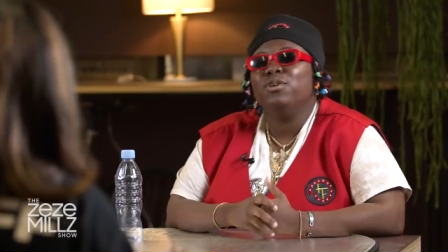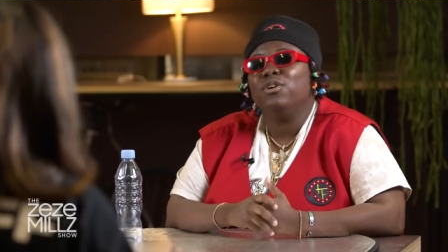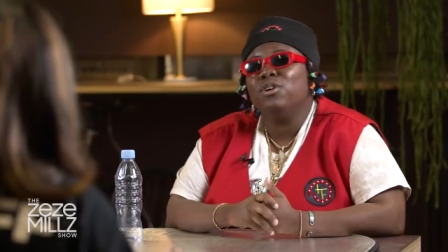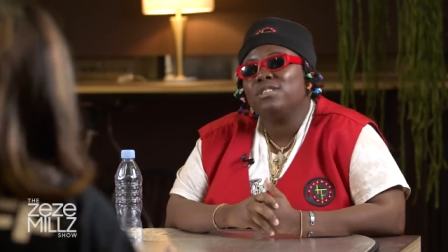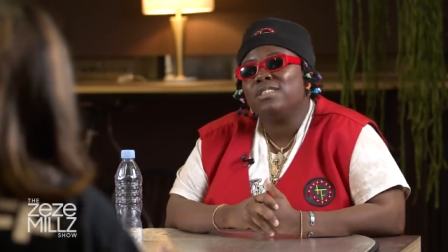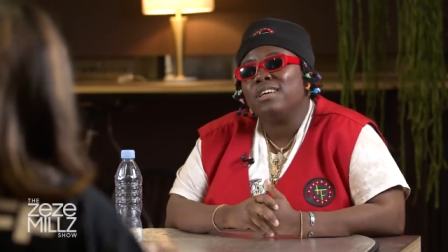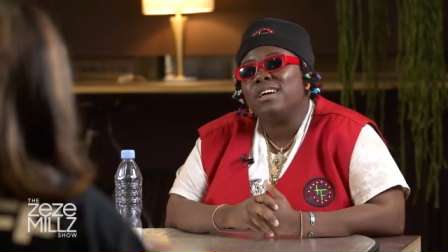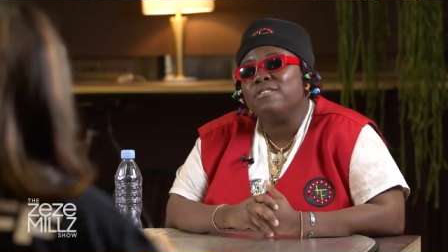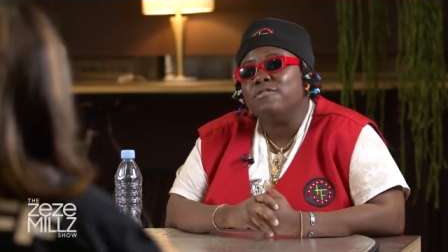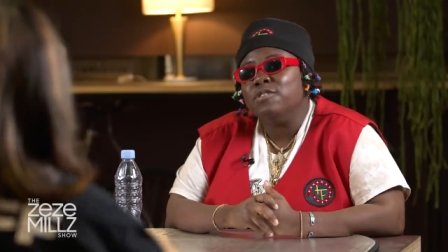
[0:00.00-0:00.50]

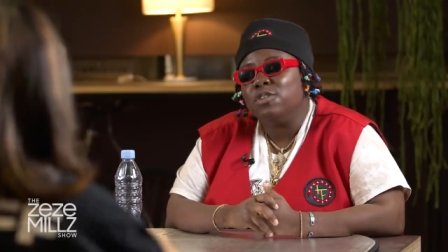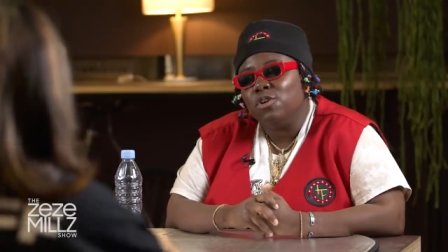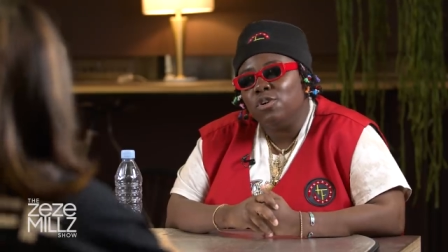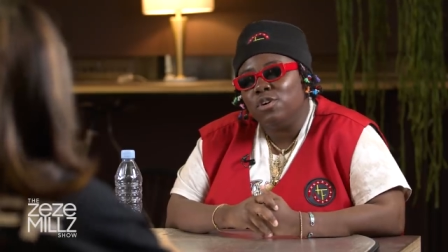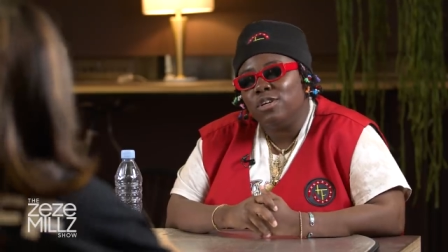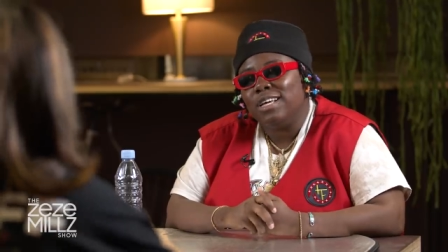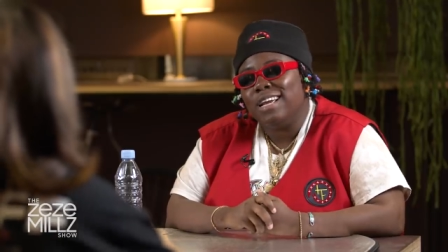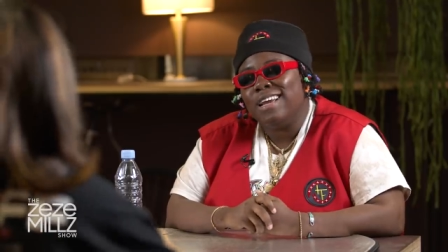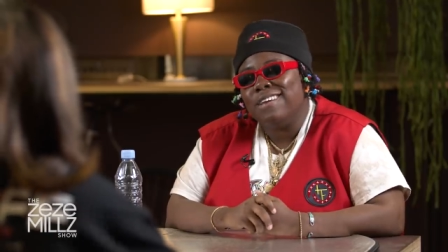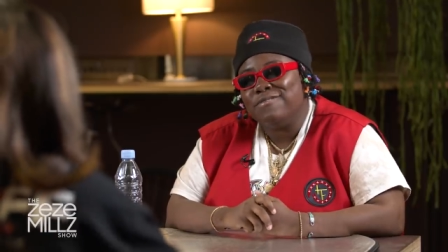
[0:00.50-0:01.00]
because I
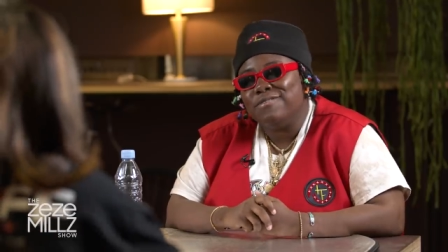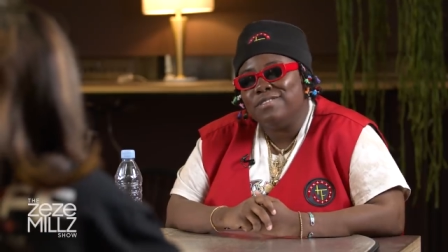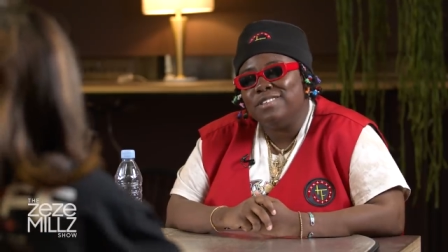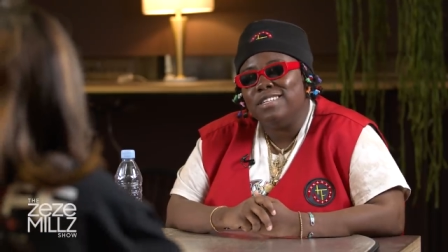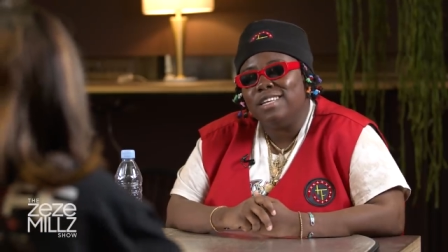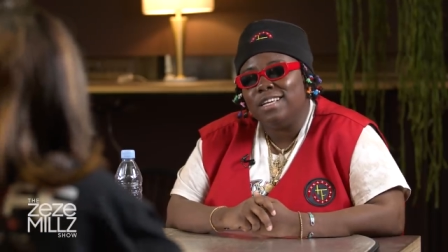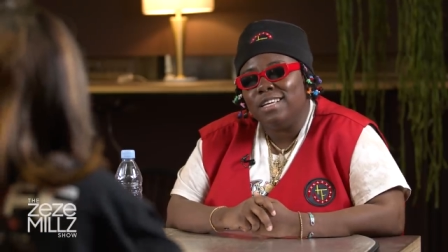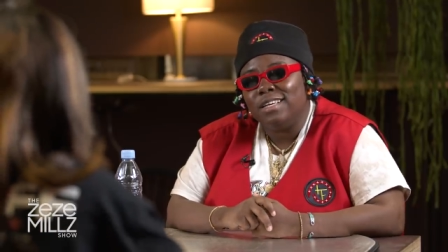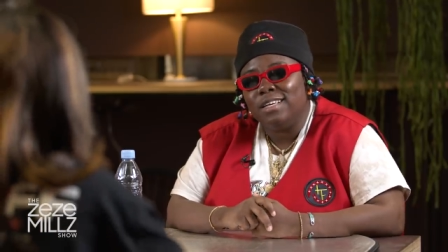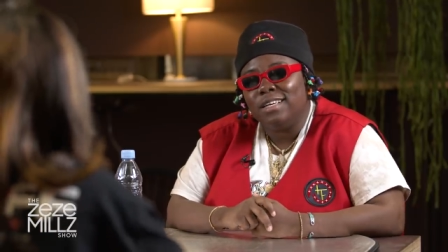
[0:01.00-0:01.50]
record every
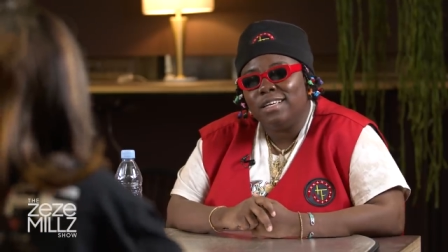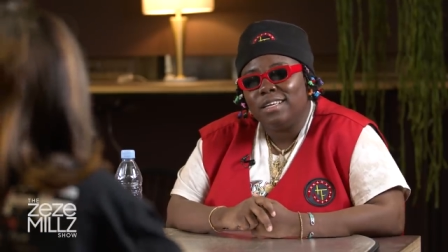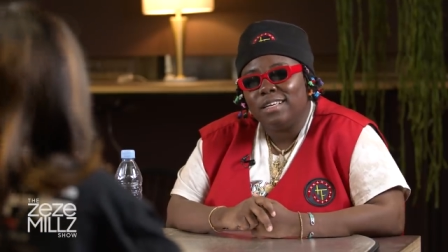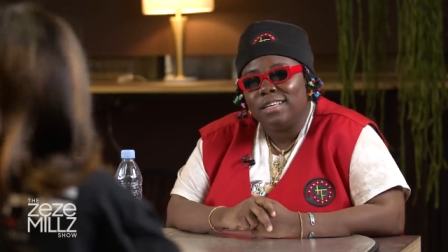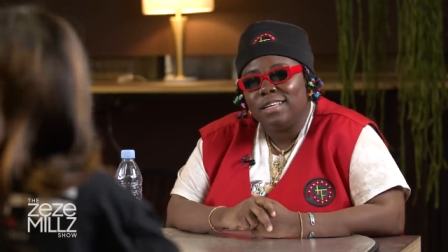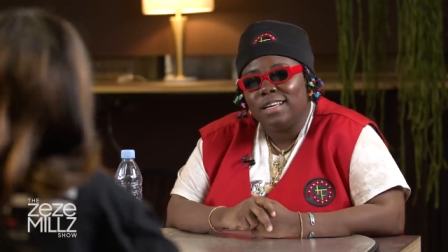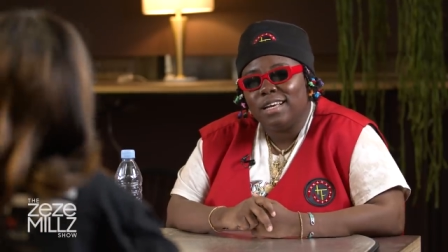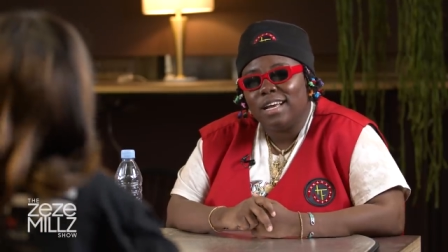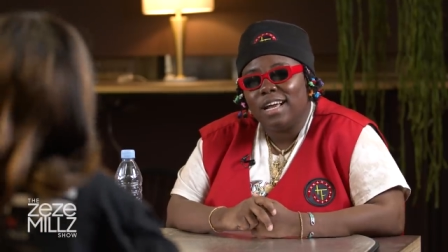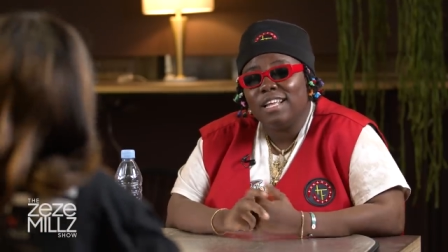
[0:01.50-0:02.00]
day,
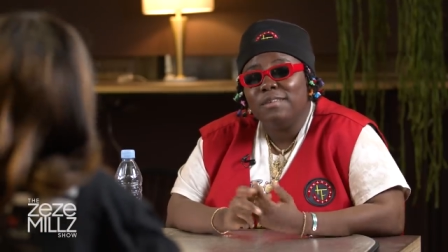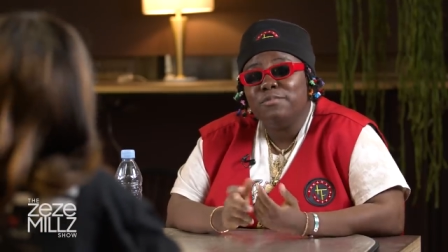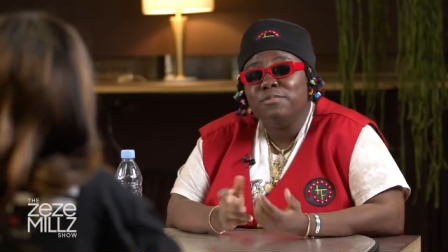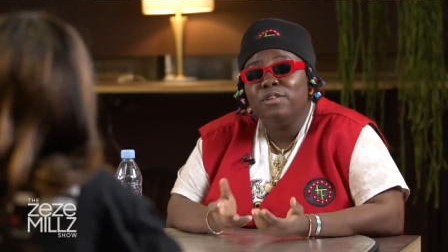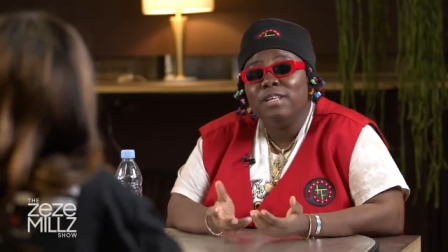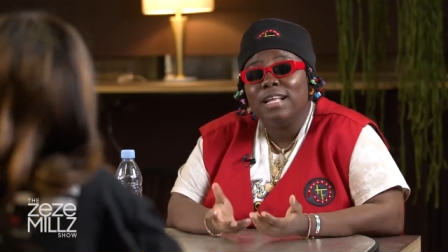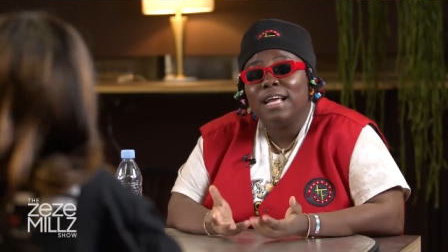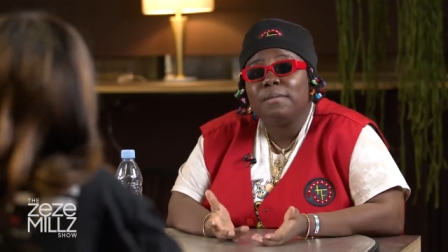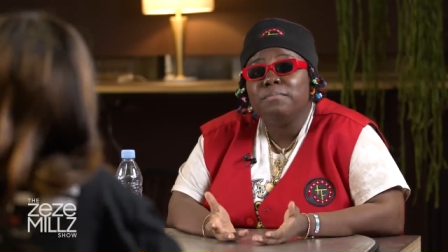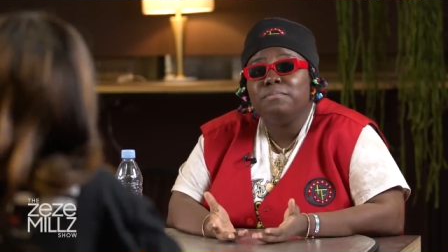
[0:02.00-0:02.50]

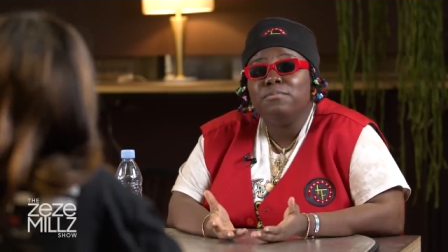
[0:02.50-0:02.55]
like